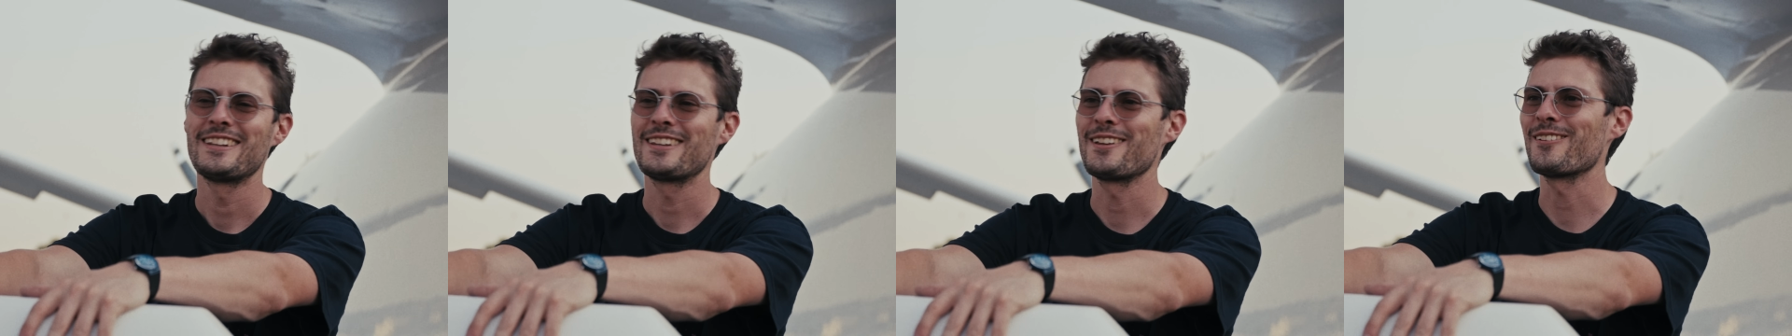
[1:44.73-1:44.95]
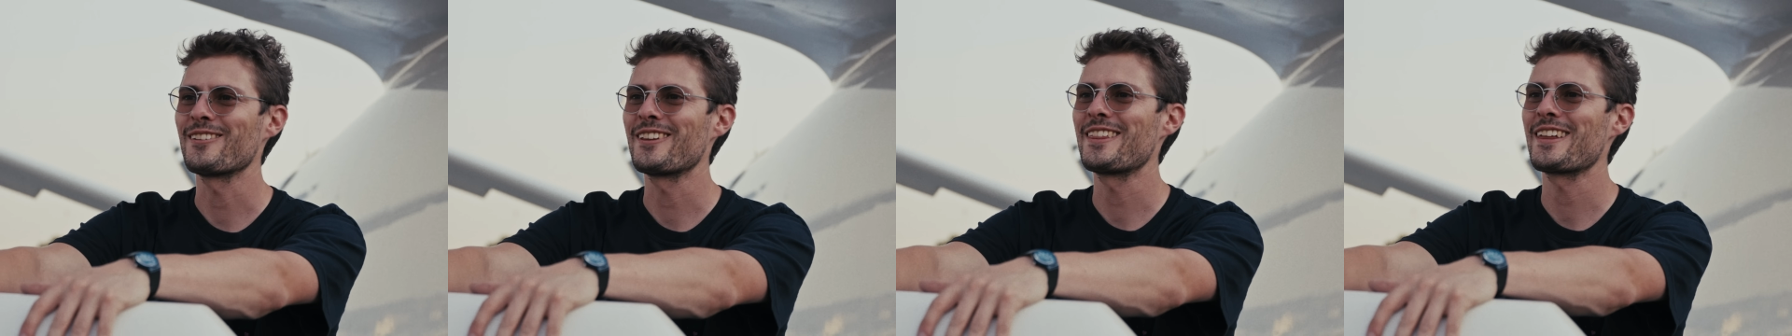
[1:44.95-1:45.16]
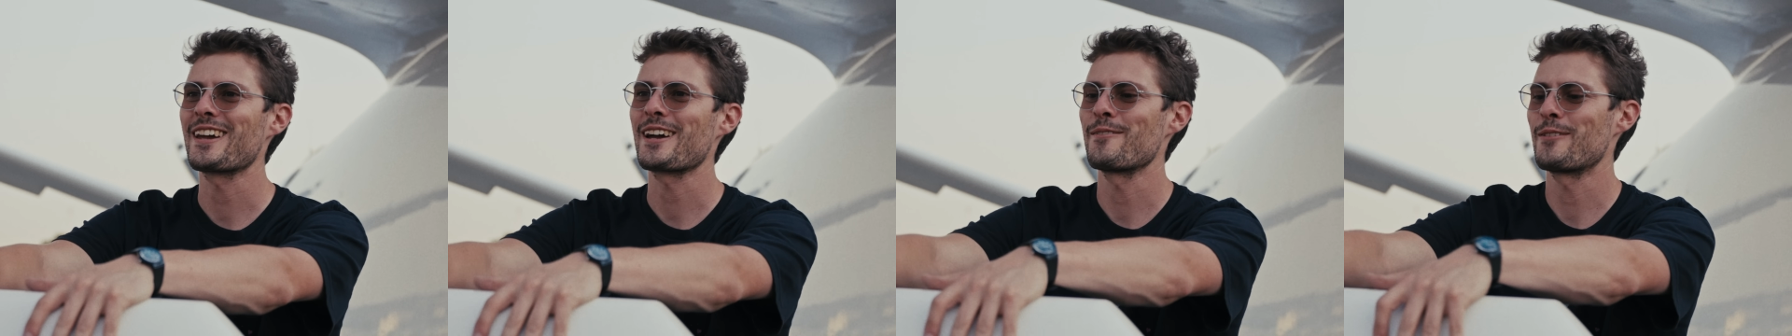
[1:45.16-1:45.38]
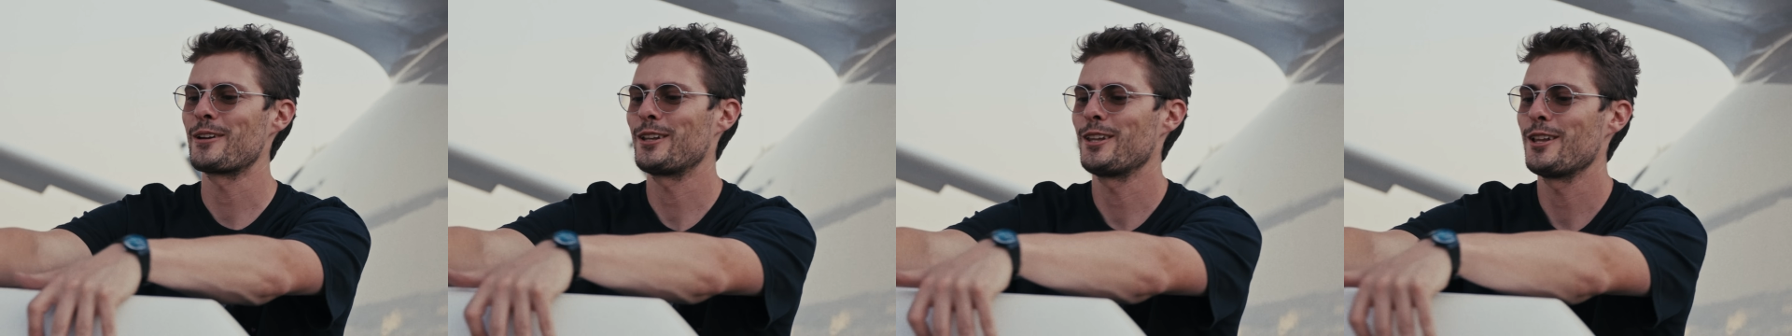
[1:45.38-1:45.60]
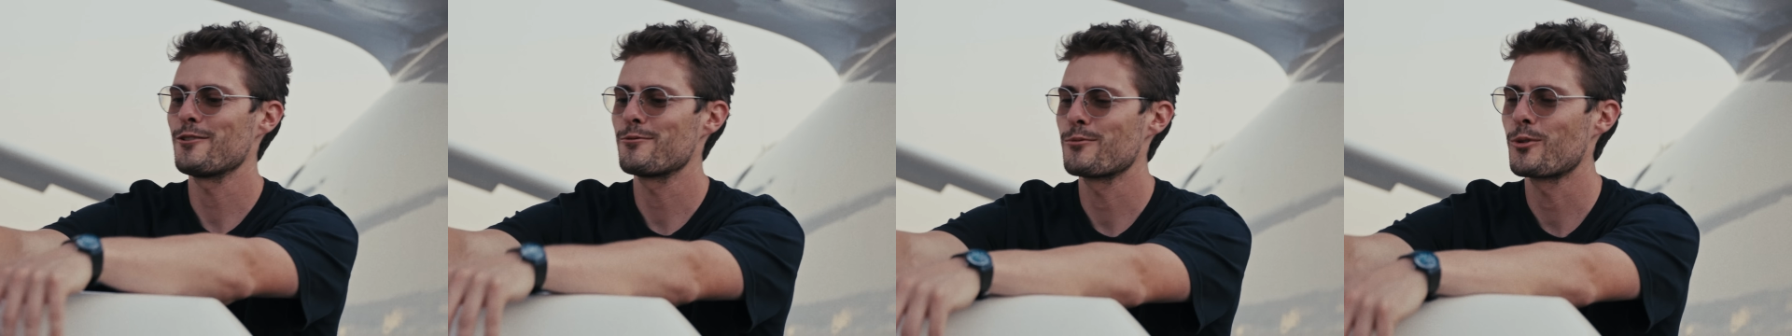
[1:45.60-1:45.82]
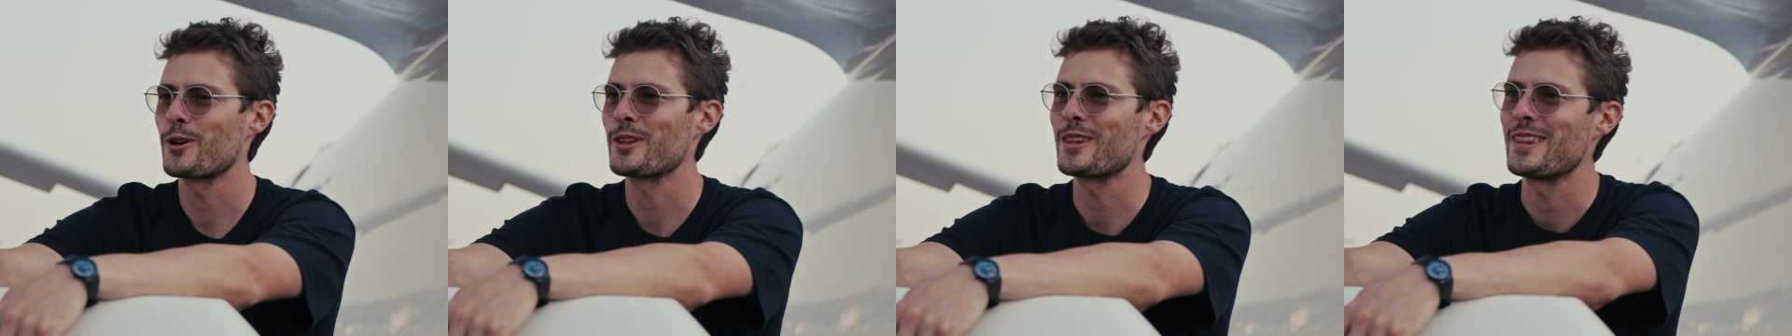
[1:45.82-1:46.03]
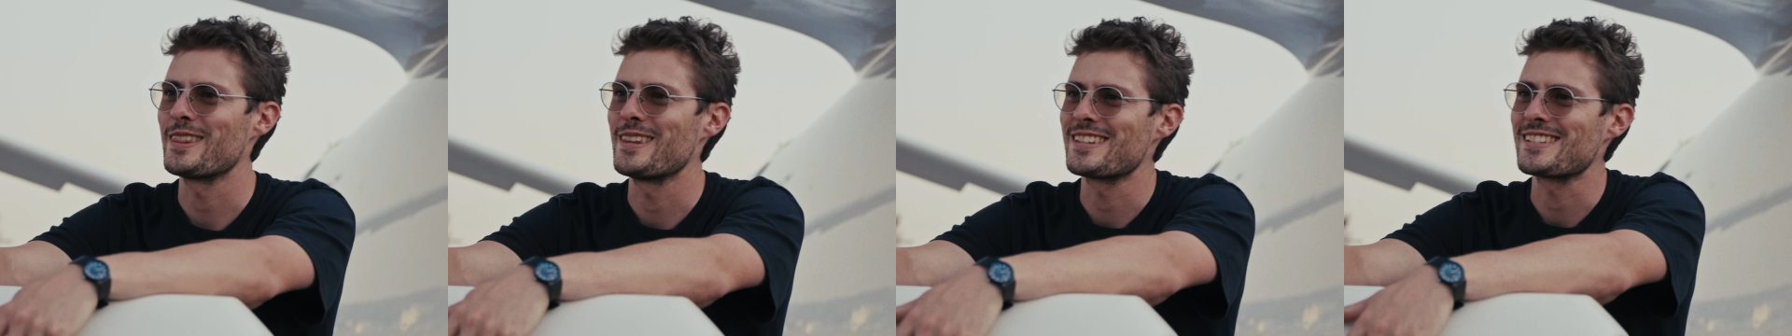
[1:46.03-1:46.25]
The only thing I'm gonna love more
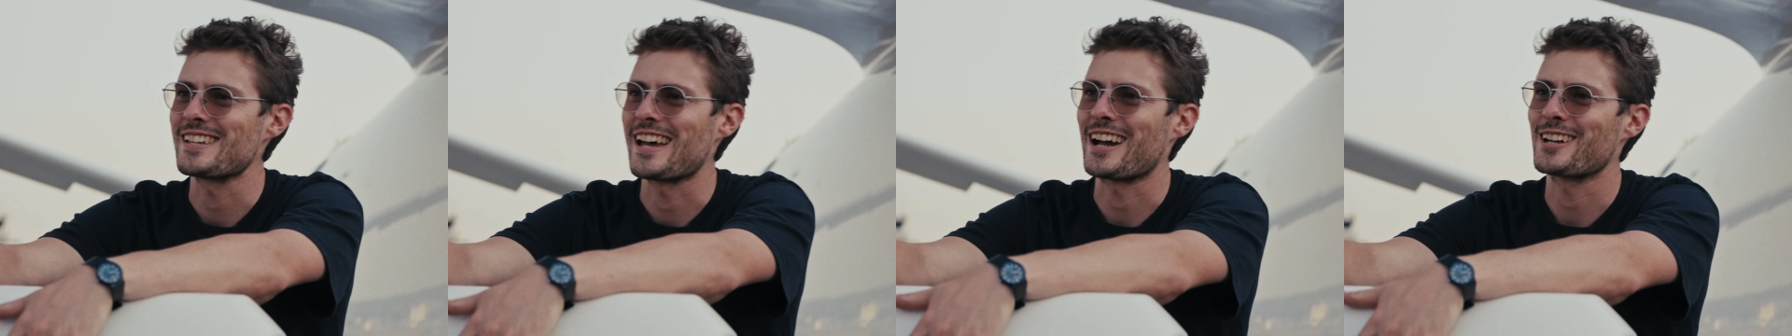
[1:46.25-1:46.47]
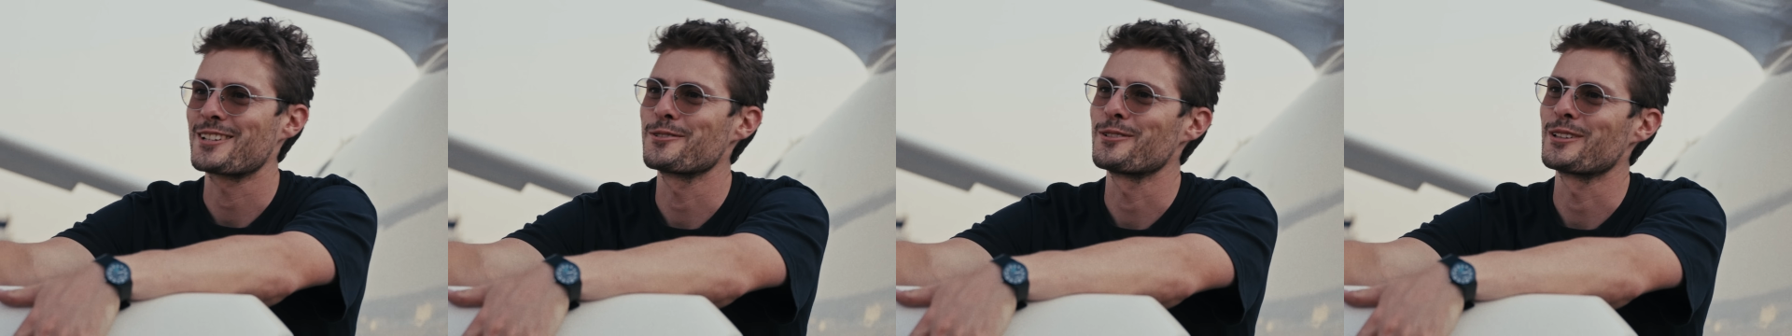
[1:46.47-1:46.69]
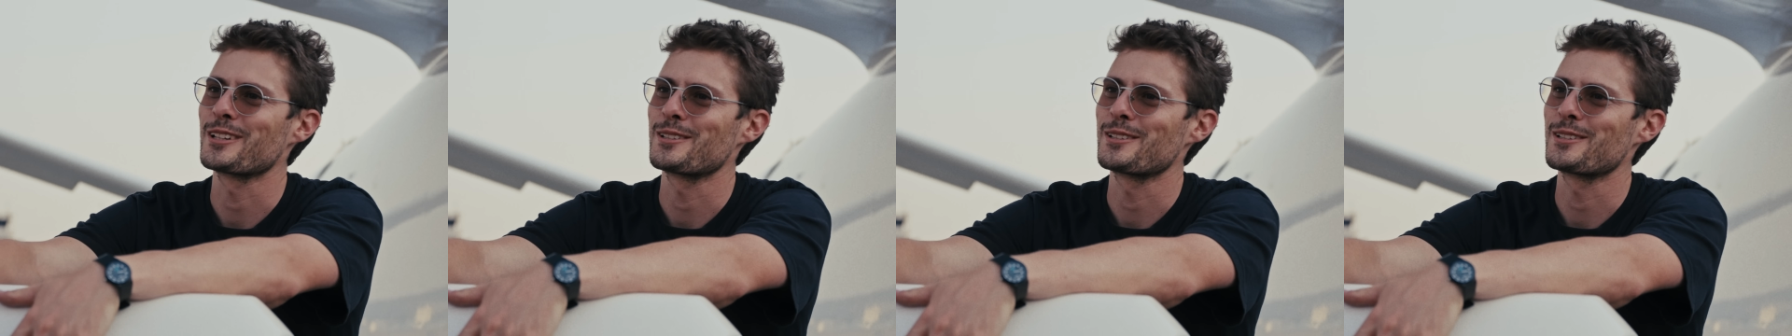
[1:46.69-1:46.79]
than this actual